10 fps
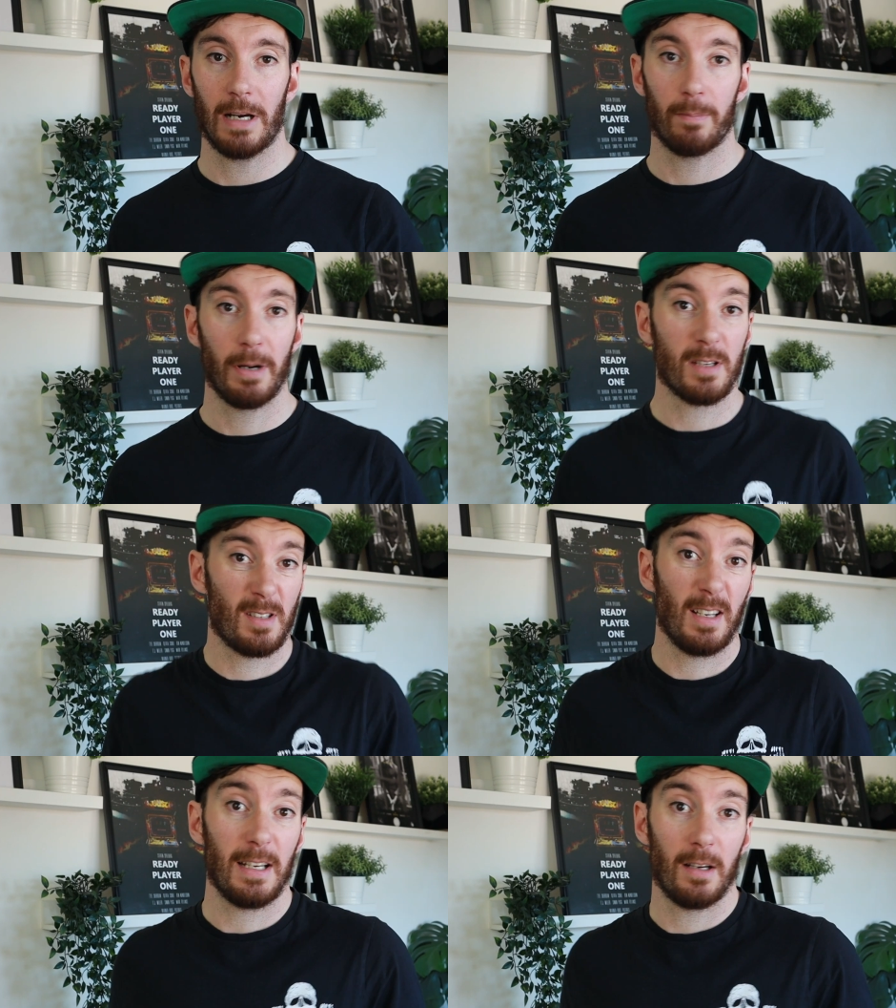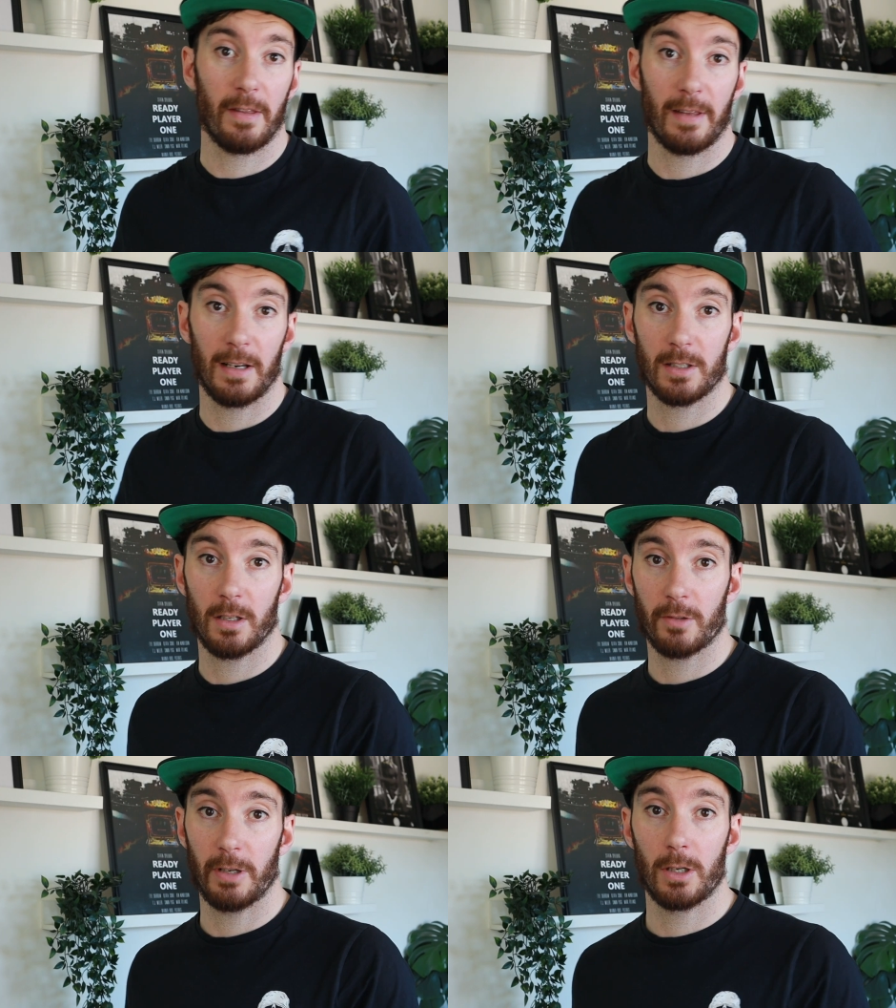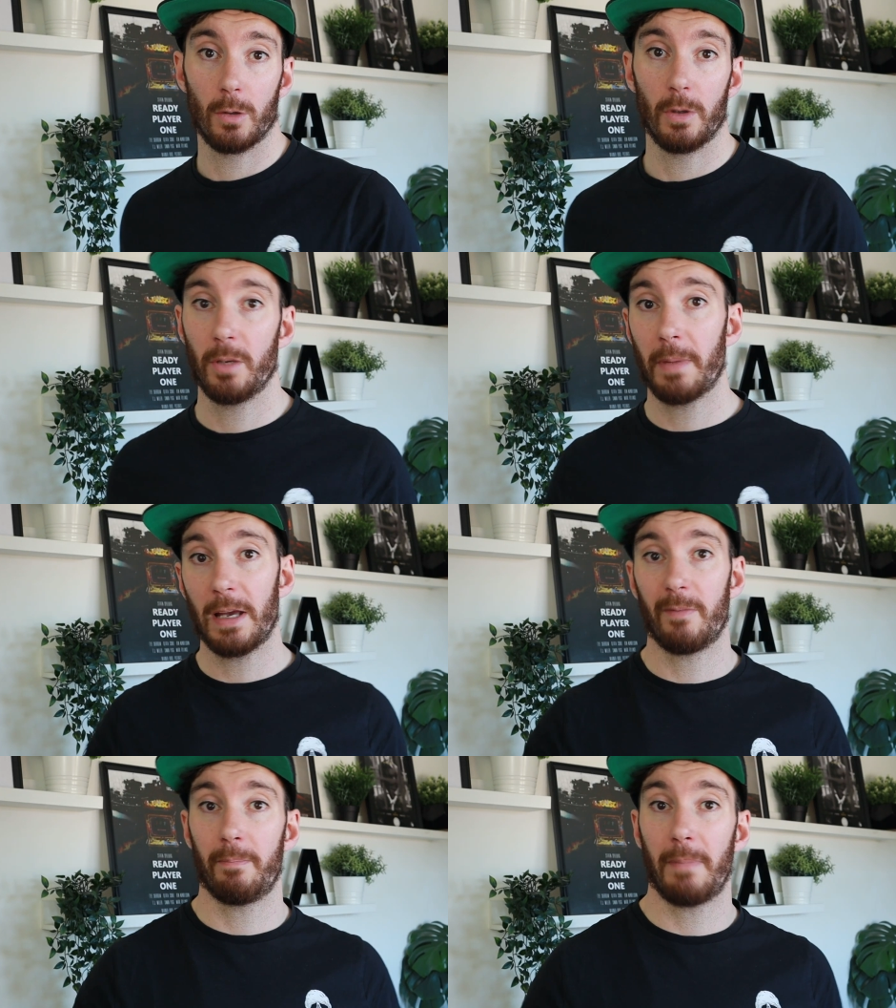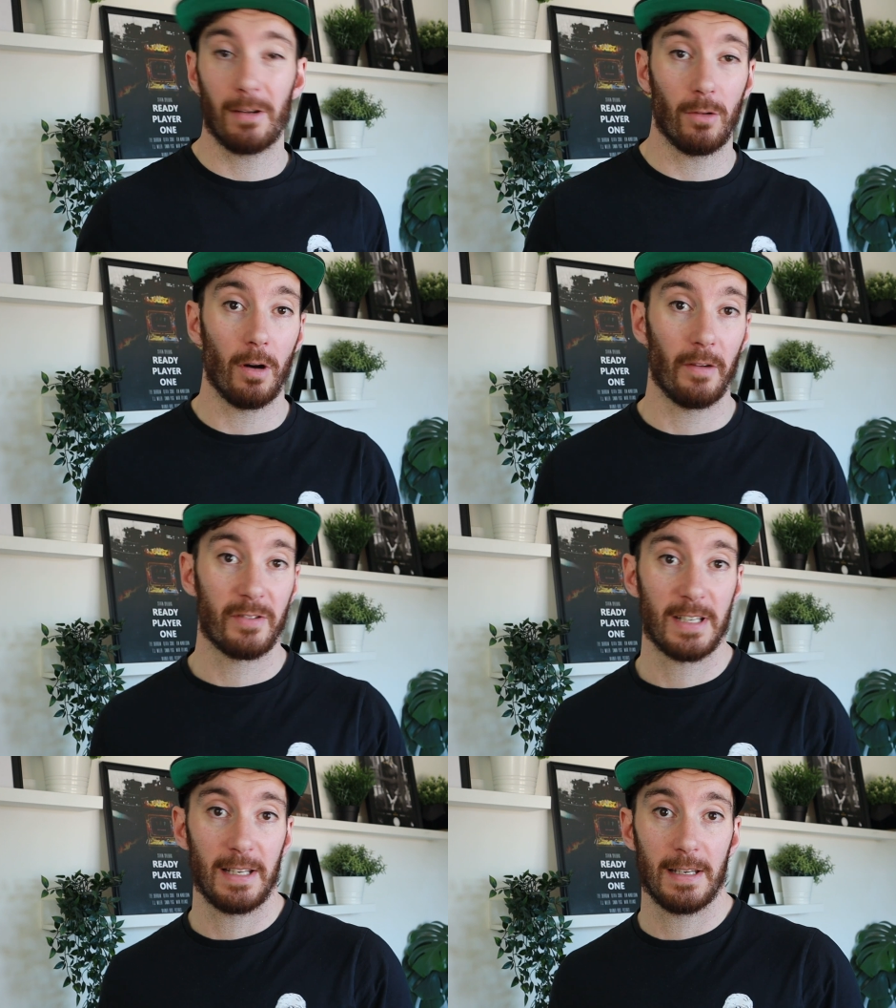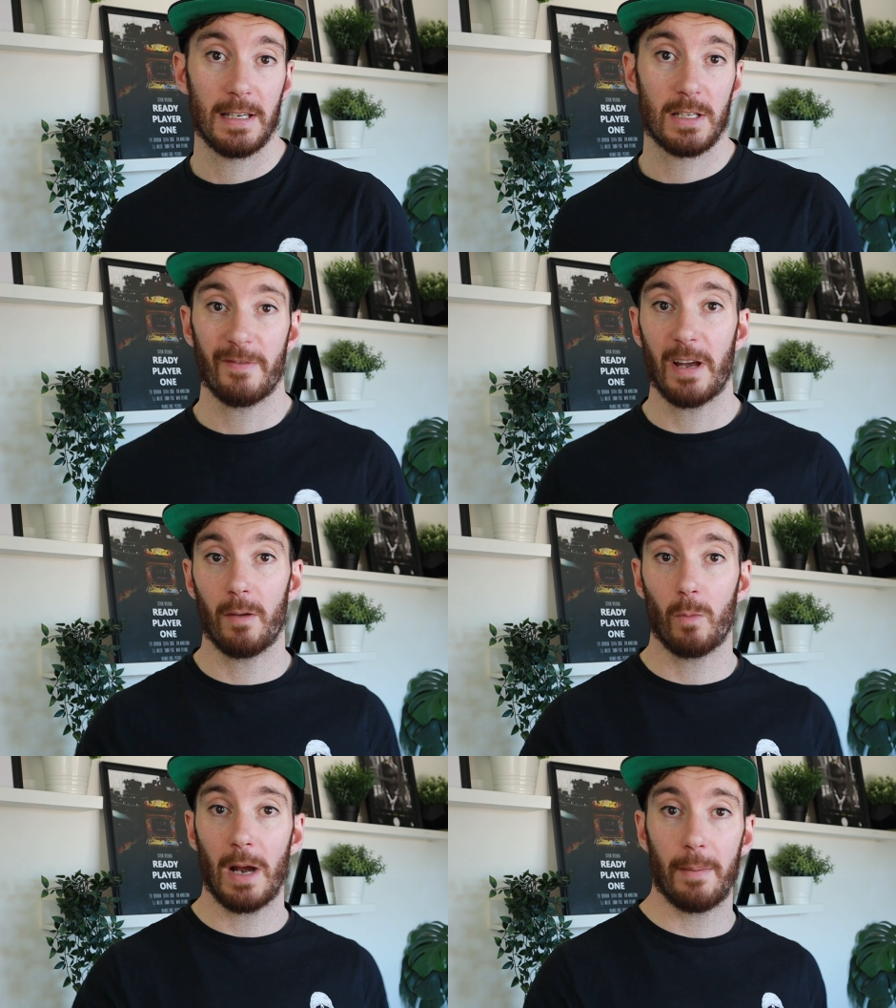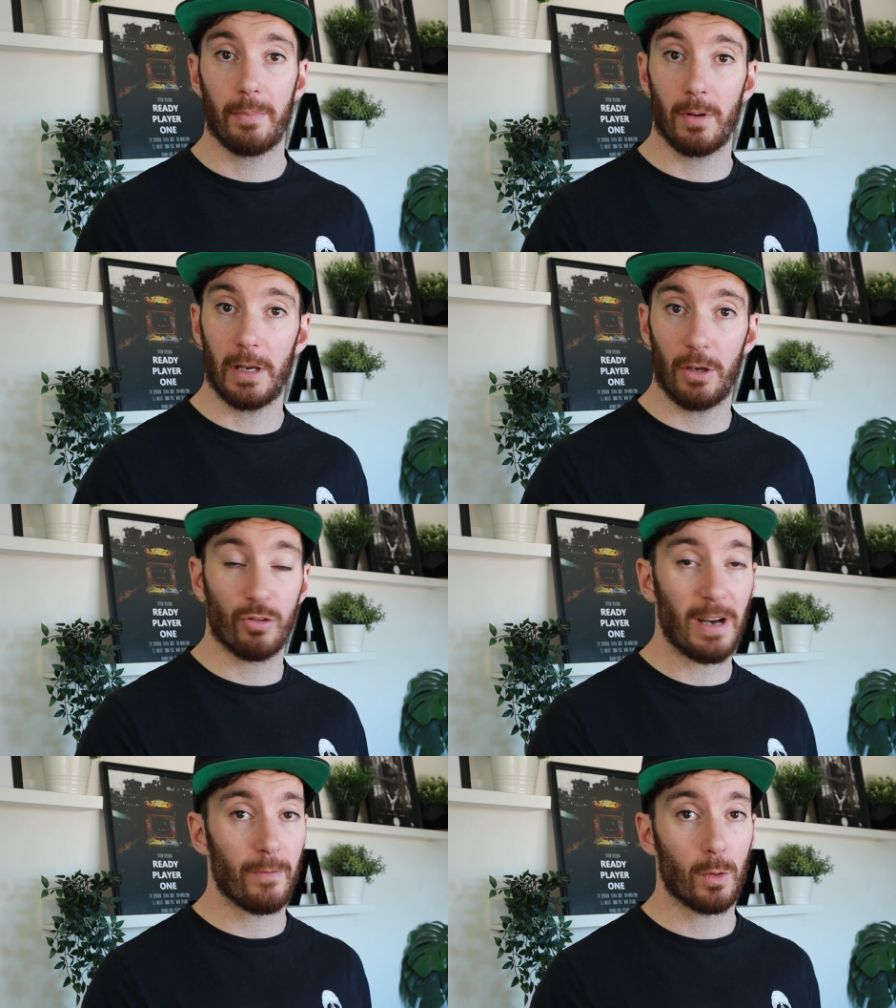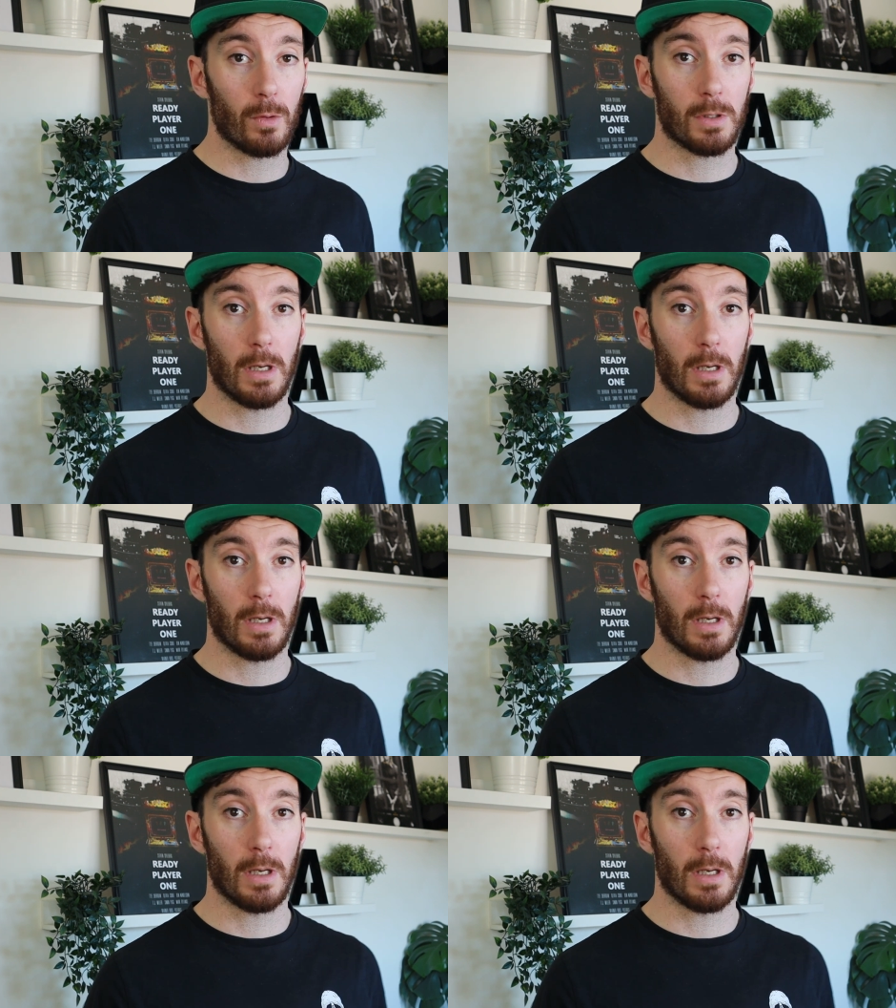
Now, personally, I think this looks really cool, and you may or may not have seen this around the web in your travels.